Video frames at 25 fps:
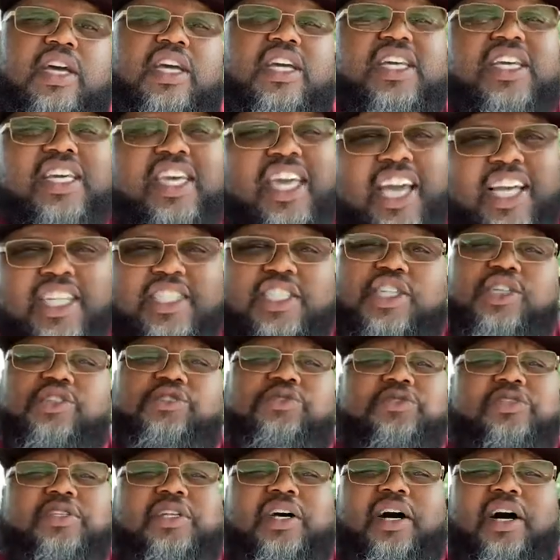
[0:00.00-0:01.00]
Get you
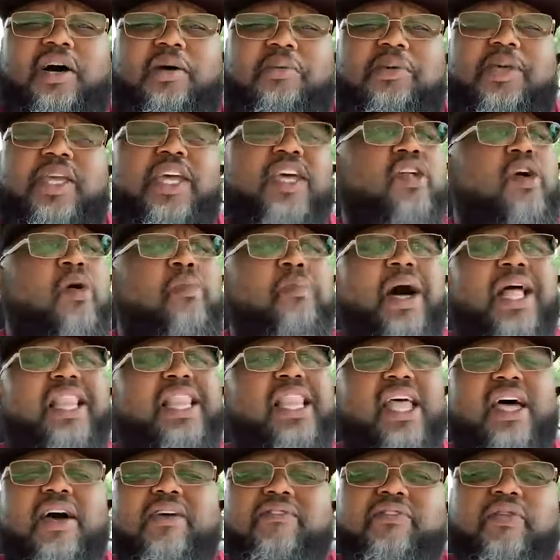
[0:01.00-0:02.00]
some. Get on my
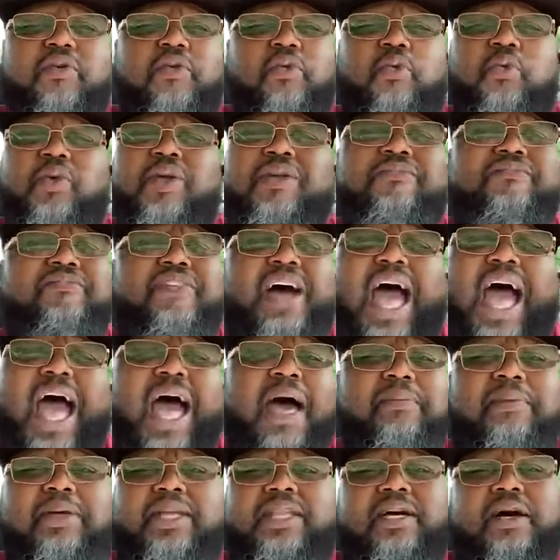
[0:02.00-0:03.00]
level. We
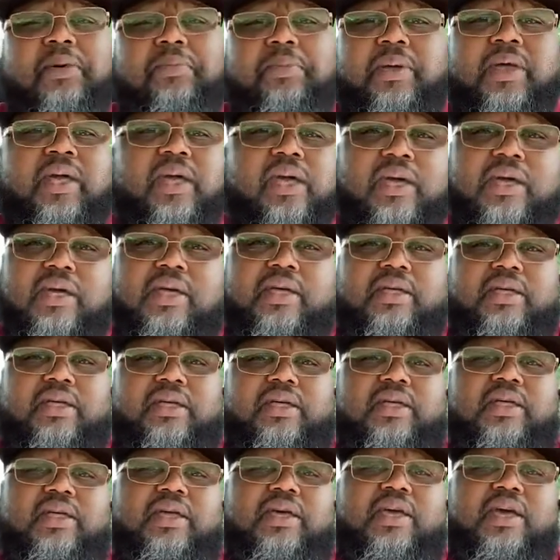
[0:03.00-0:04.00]
vibing up here,
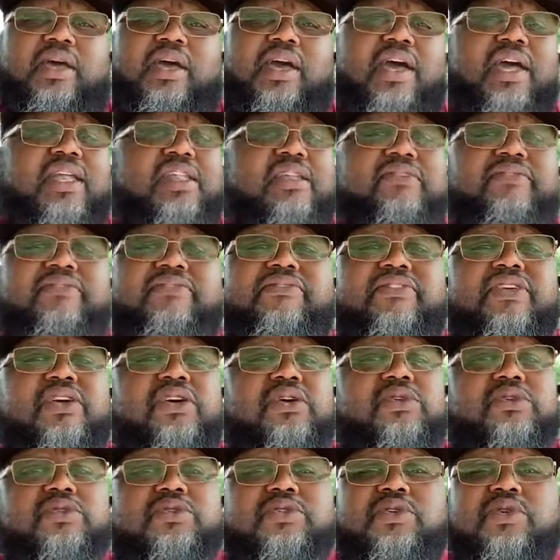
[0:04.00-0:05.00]
and it
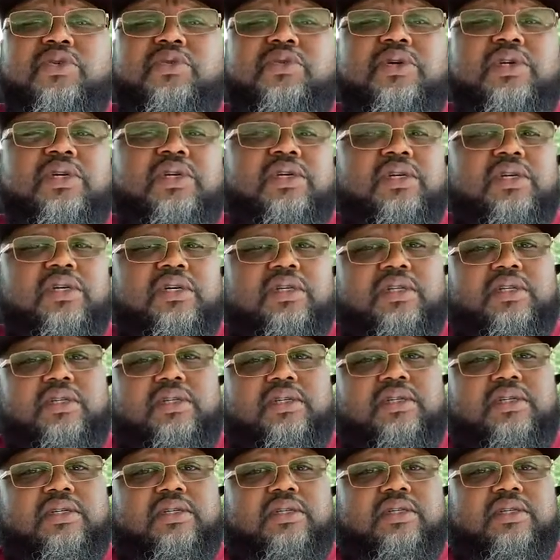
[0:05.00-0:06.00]
feels so good.
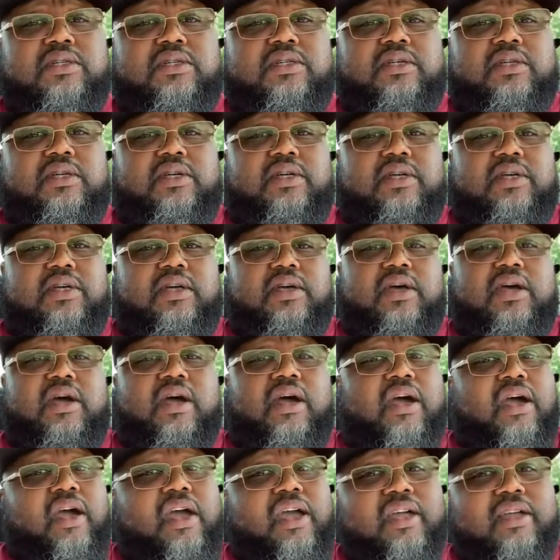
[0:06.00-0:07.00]

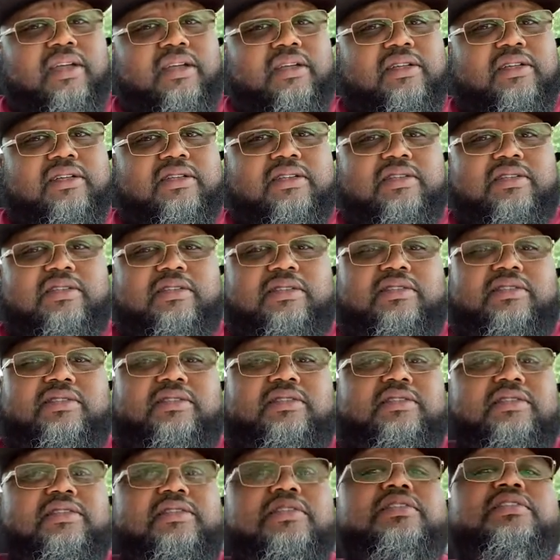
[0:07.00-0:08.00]
All right?
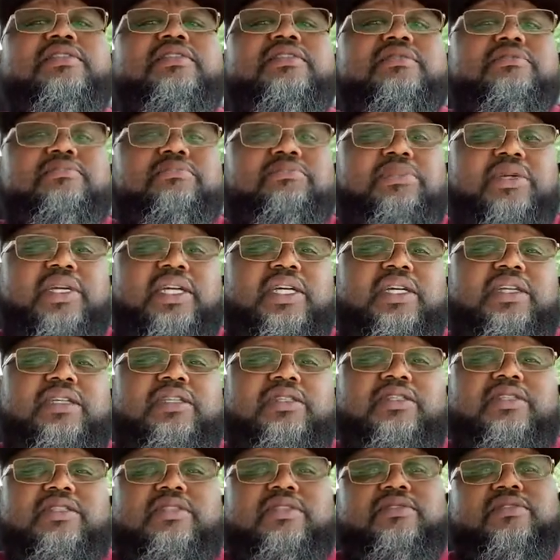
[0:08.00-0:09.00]

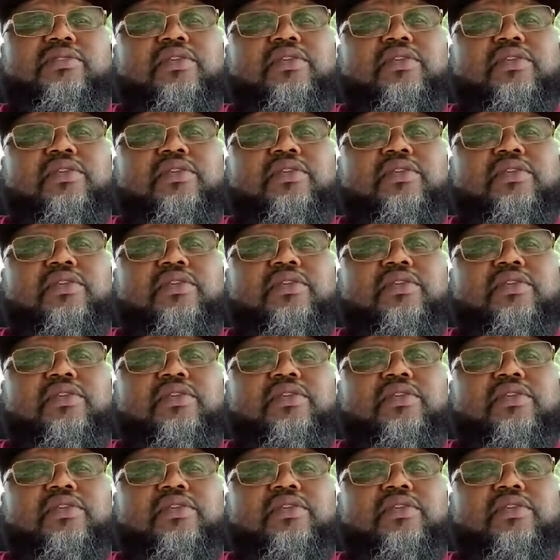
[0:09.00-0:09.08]
Peace.